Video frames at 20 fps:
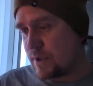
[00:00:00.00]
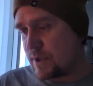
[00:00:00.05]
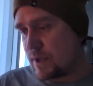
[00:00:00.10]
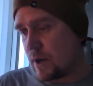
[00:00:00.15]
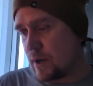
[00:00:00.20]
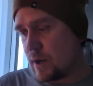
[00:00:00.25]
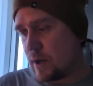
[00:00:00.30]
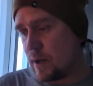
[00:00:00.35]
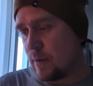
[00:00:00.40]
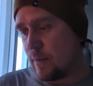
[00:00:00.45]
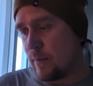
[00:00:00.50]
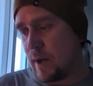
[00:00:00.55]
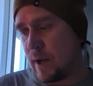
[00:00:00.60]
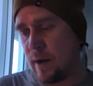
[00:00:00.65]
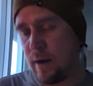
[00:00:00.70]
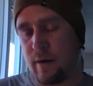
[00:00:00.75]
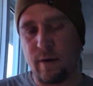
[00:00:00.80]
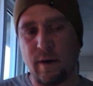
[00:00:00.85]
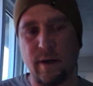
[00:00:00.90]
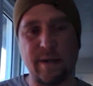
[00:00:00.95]
we're talking
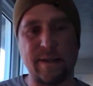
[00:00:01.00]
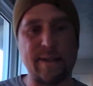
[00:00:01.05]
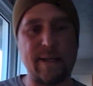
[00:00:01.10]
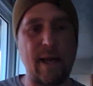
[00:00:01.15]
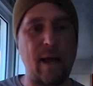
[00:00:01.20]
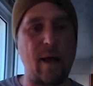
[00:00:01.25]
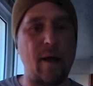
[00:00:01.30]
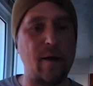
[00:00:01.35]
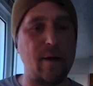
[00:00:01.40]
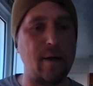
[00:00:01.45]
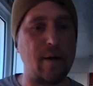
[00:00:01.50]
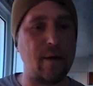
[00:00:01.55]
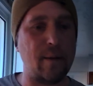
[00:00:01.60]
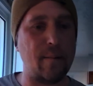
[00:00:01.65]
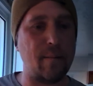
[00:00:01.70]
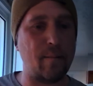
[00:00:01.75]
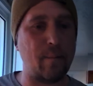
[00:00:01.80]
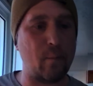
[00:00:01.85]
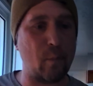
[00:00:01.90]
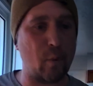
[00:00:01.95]
about
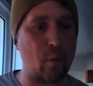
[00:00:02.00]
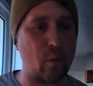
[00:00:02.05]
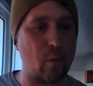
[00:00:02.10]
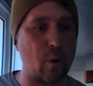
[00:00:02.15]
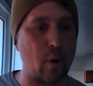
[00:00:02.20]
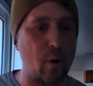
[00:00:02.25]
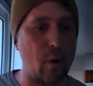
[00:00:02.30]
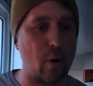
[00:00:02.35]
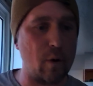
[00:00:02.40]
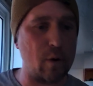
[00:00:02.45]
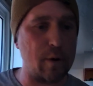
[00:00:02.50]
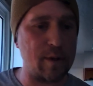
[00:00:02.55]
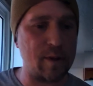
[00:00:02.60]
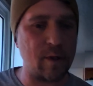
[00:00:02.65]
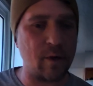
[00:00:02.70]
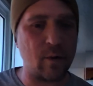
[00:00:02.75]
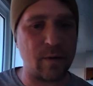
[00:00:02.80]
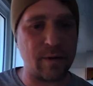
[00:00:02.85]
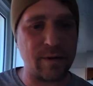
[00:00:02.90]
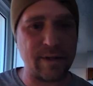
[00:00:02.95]
Italian Baroque,
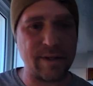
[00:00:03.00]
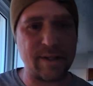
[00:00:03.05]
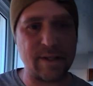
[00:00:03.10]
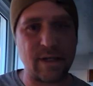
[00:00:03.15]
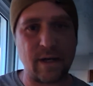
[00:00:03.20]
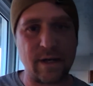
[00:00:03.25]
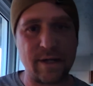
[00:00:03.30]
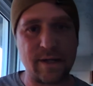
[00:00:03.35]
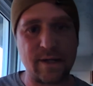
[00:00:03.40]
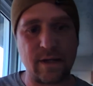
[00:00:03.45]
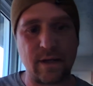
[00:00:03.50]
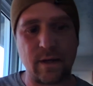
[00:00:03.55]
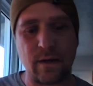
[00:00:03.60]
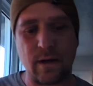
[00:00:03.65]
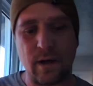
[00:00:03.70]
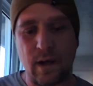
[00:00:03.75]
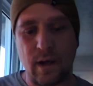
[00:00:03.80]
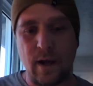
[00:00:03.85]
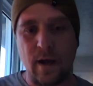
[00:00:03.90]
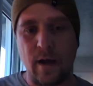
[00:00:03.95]
so we're
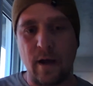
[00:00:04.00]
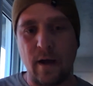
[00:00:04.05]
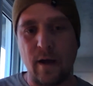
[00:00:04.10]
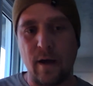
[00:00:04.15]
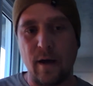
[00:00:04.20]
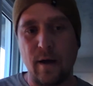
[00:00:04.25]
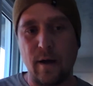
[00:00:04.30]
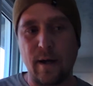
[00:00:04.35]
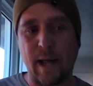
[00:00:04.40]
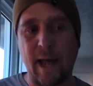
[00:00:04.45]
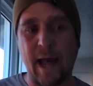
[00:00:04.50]
discussing uh,